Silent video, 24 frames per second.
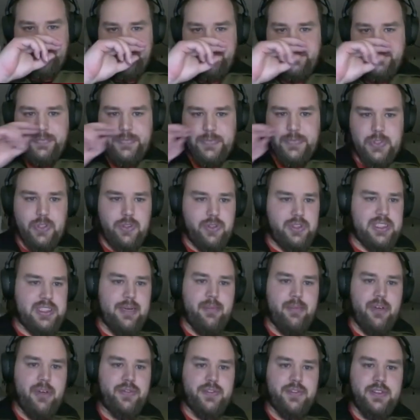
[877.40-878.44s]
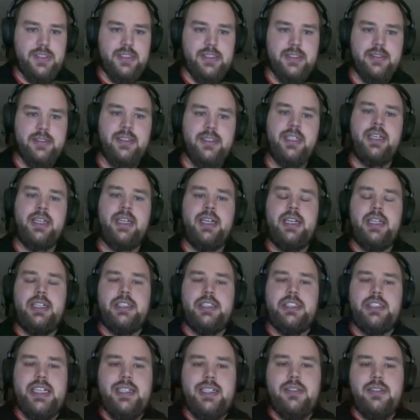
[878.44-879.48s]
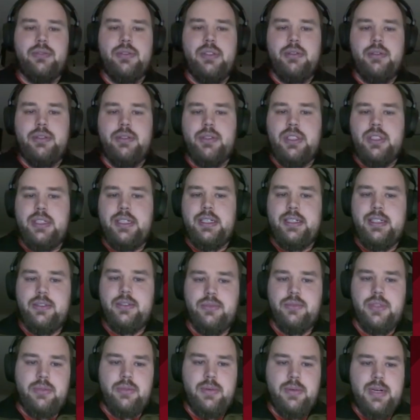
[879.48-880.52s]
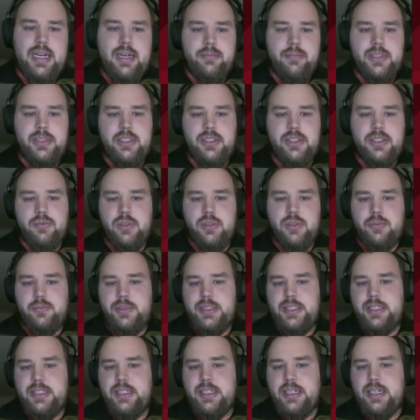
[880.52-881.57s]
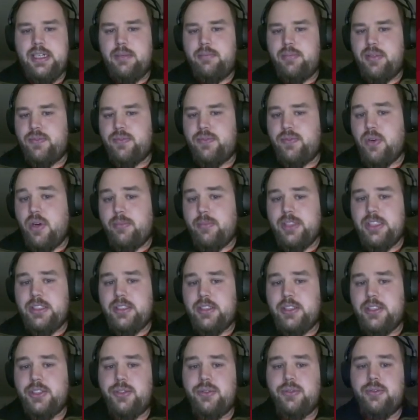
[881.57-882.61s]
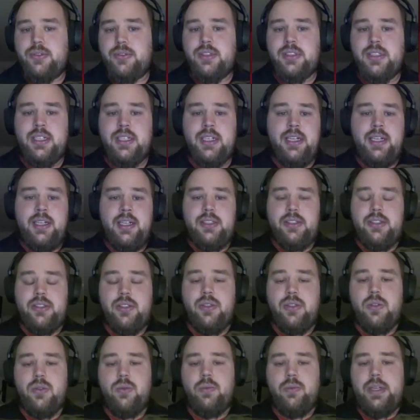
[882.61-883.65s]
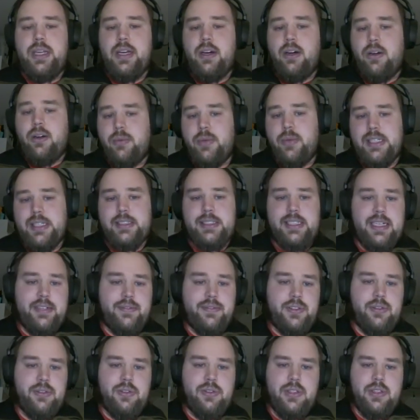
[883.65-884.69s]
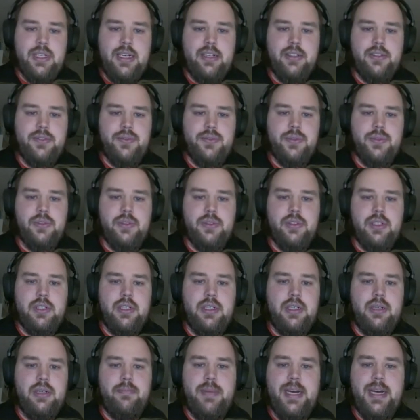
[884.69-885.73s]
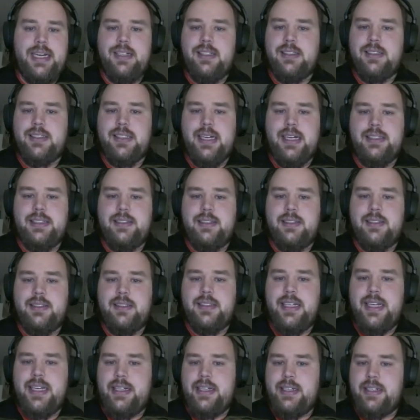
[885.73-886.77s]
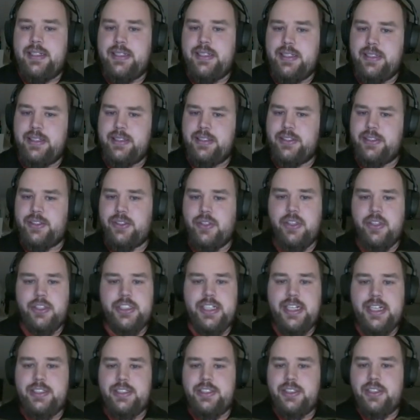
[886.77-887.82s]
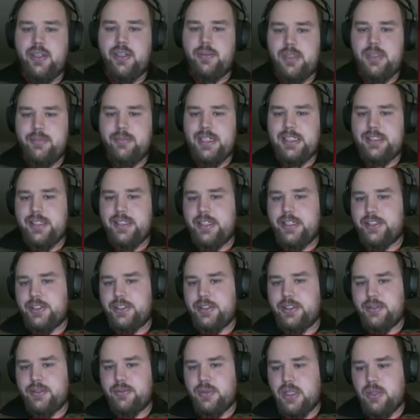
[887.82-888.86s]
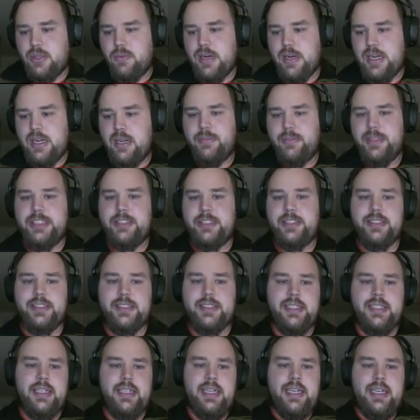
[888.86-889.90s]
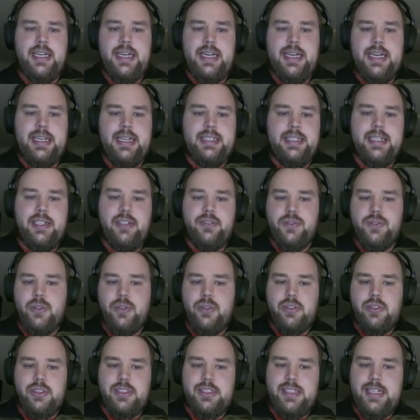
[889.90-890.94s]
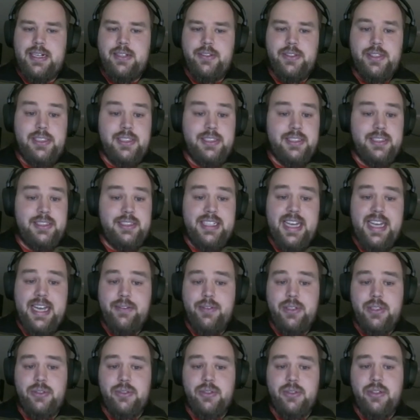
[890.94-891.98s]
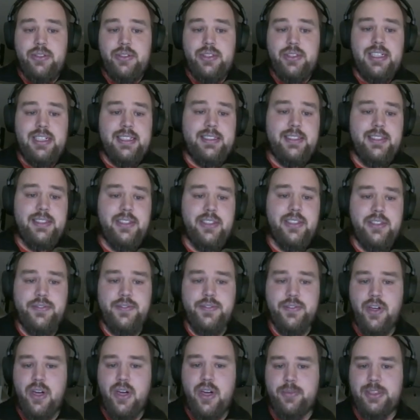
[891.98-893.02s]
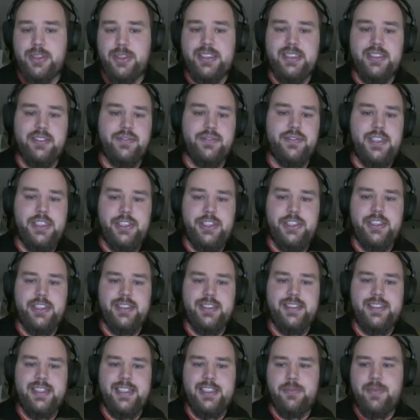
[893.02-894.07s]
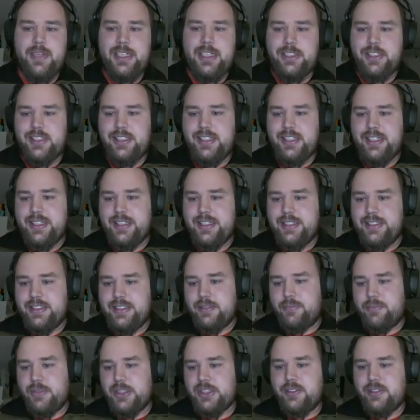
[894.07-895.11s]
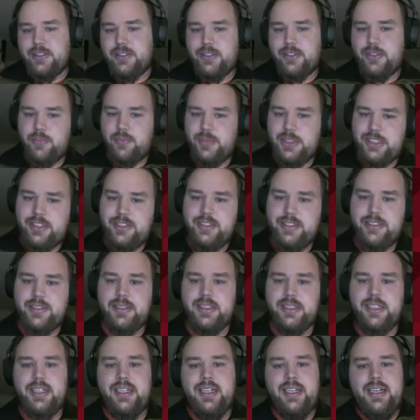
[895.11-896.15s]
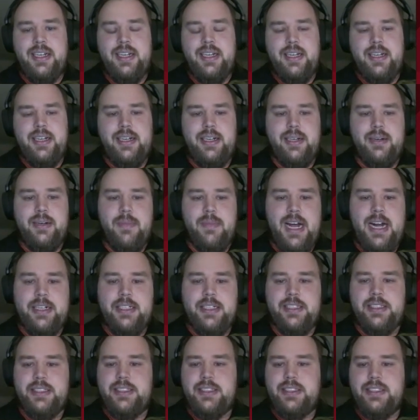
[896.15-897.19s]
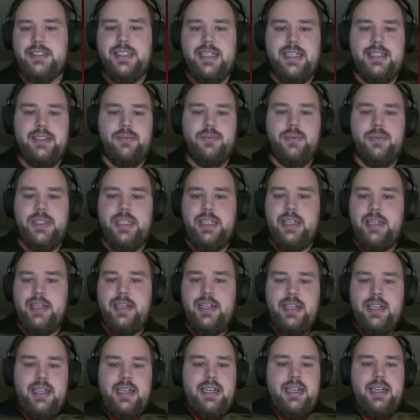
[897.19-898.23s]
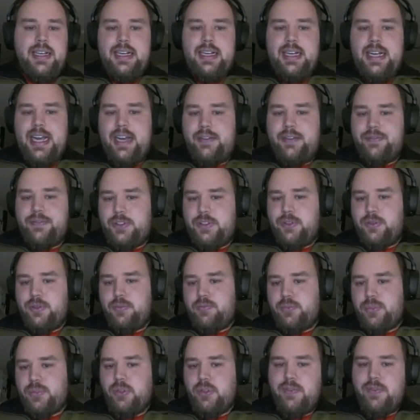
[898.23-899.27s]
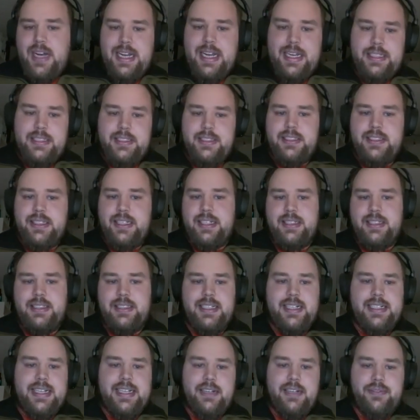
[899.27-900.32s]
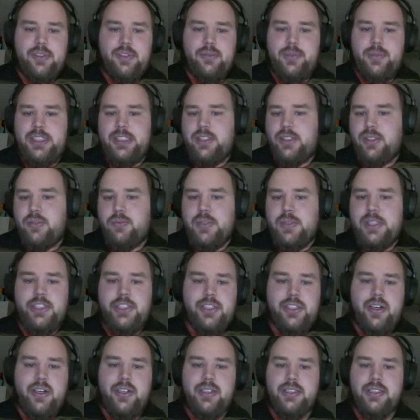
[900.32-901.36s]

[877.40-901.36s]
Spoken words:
So some of the general requirements would be performance issues. So we always have to look out for bundle sizes and search engine optimization requirements. And then, of course, there is an ever-growing list of opt-in features, especially in the business-to-business market, that we have to provide and that have to be switched on